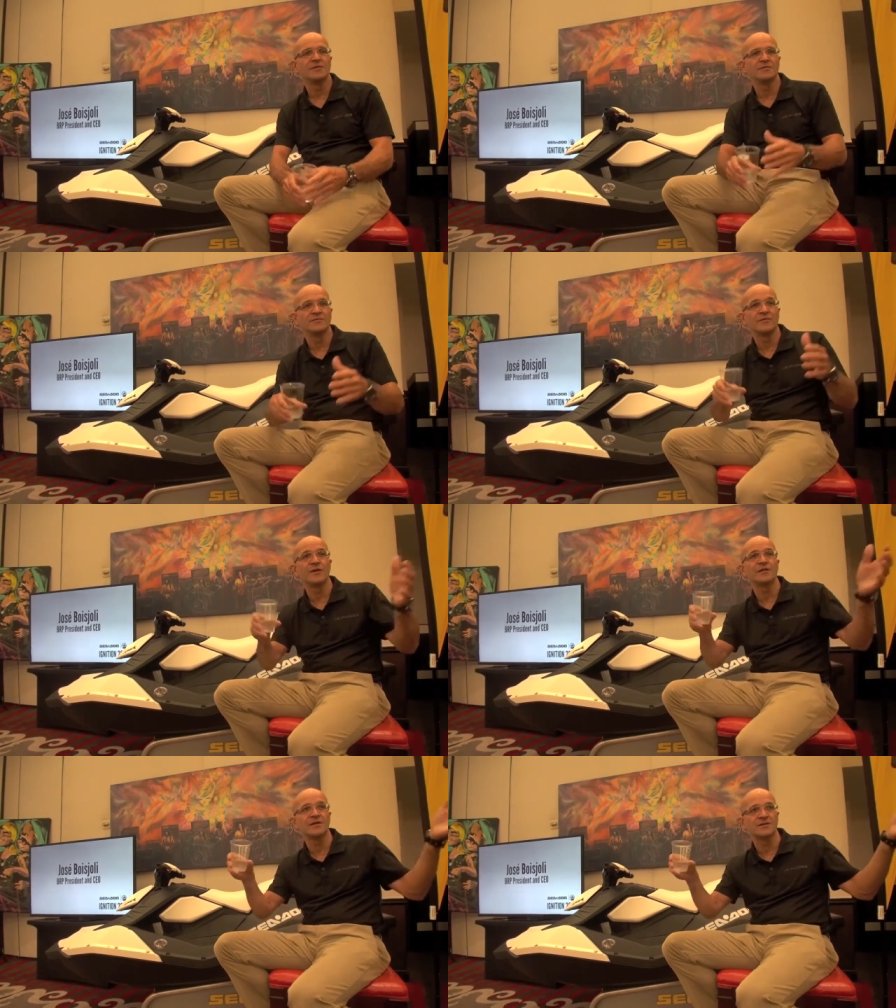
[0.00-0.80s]
uh, a
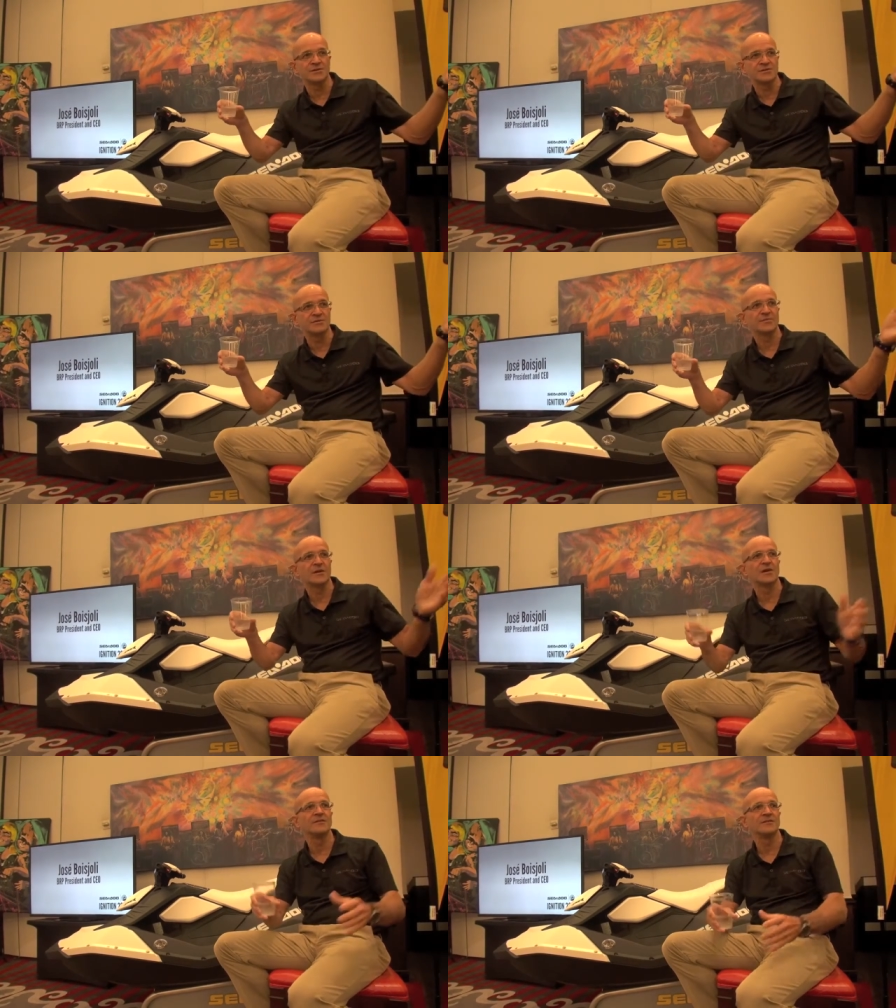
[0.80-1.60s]
very large
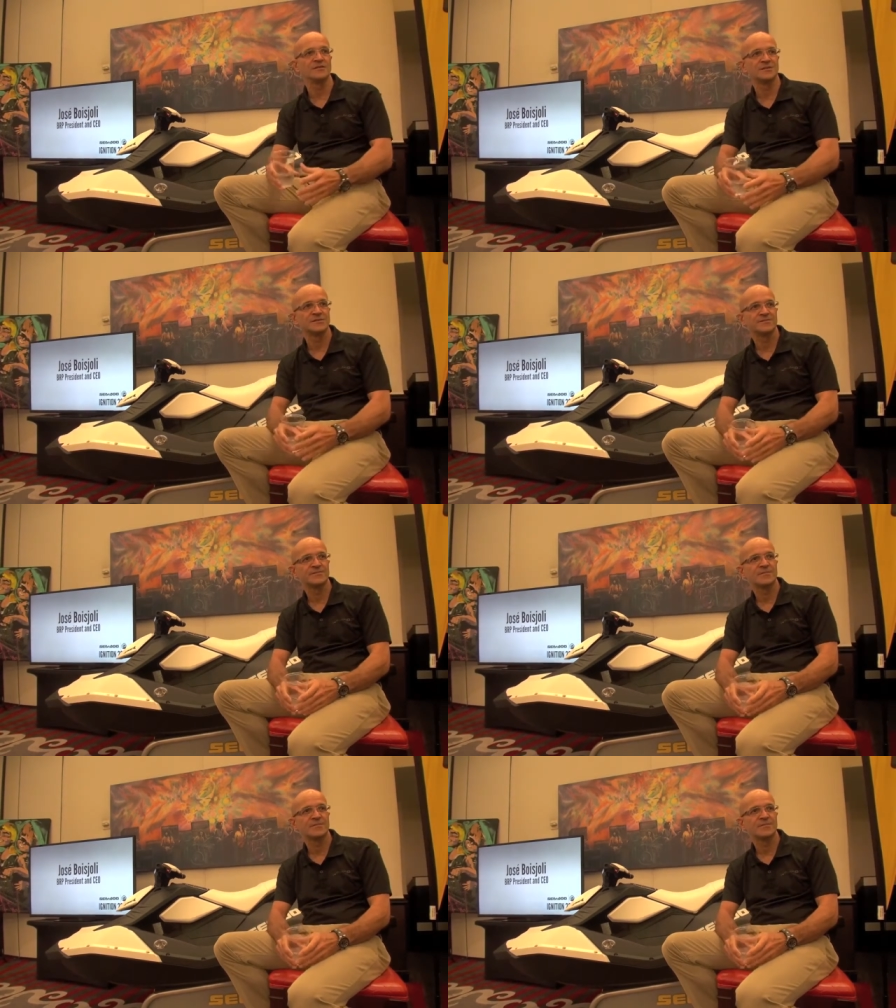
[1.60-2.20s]
audience.